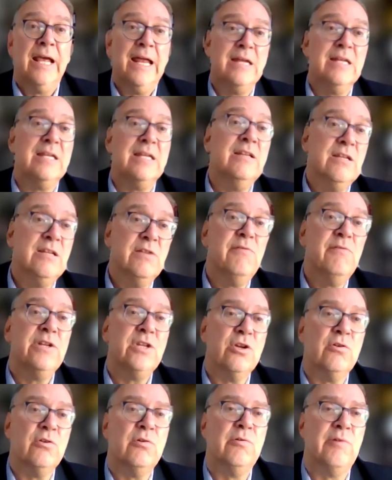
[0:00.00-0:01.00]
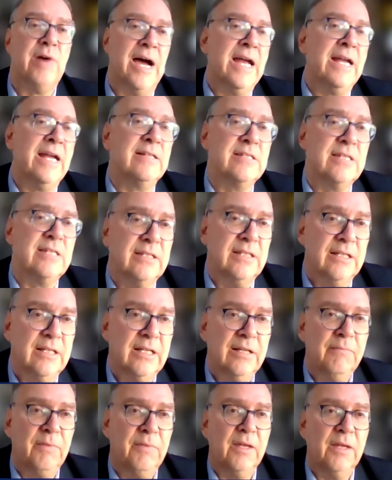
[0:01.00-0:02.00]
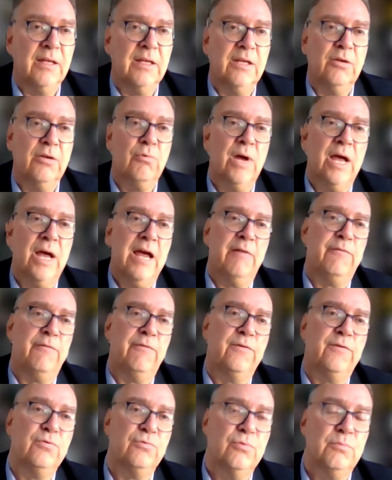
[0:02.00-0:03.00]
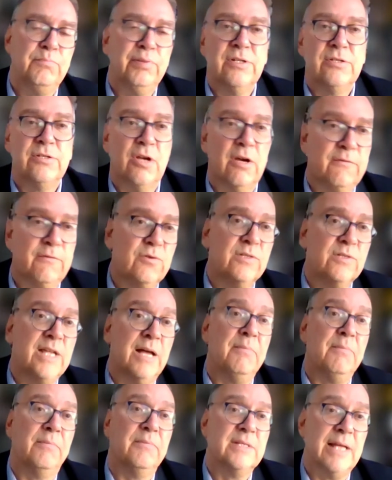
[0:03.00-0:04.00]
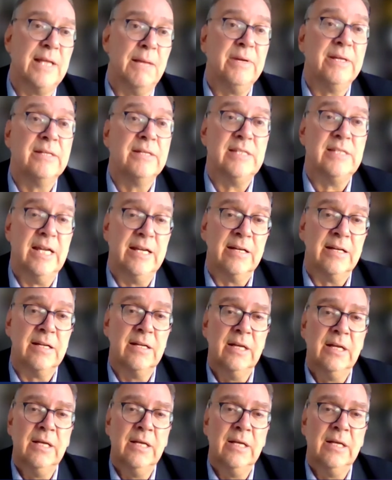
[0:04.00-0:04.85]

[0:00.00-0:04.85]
and individual rights you have to preserve to some extent.